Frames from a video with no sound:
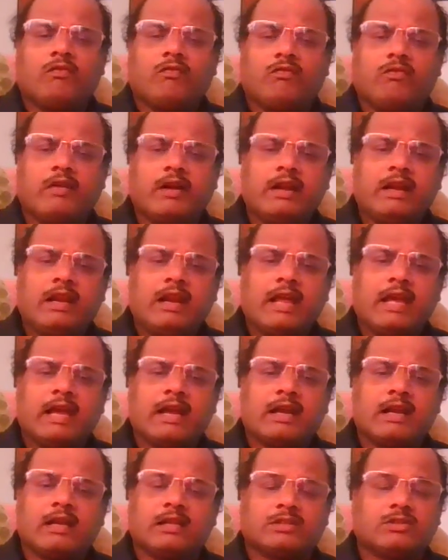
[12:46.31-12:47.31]
1 lakh,
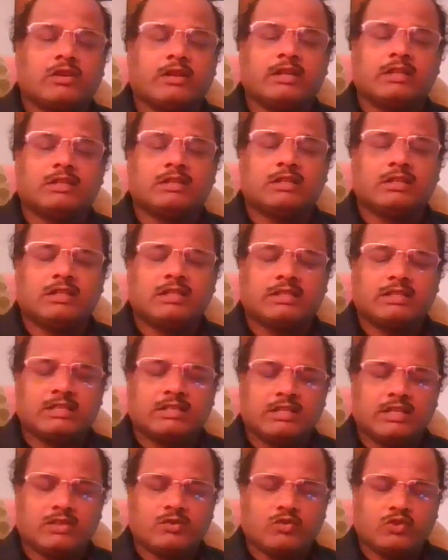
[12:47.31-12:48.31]
sorry, so this is
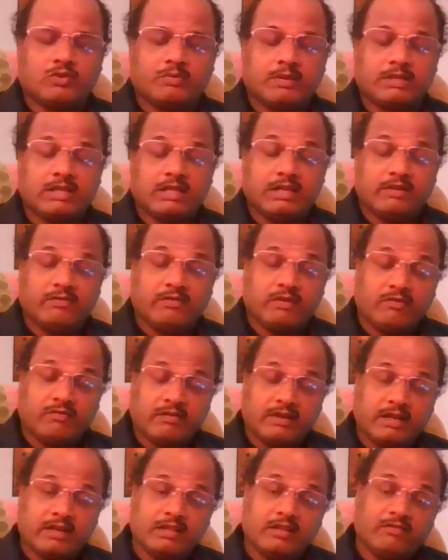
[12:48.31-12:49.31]
the source basically from
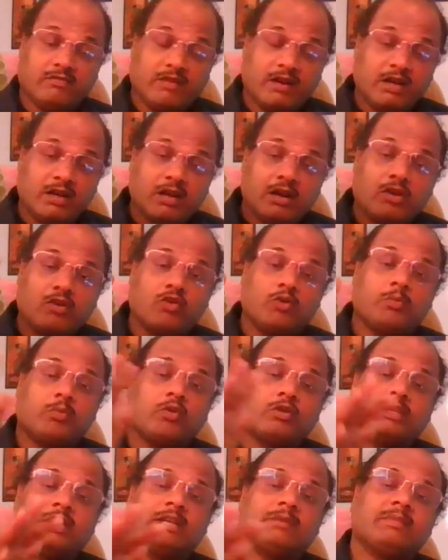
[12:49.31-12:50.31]
where the 1 crore
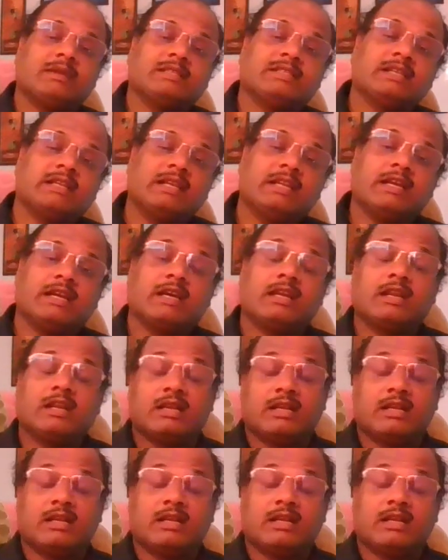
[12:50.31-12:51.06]
project basically are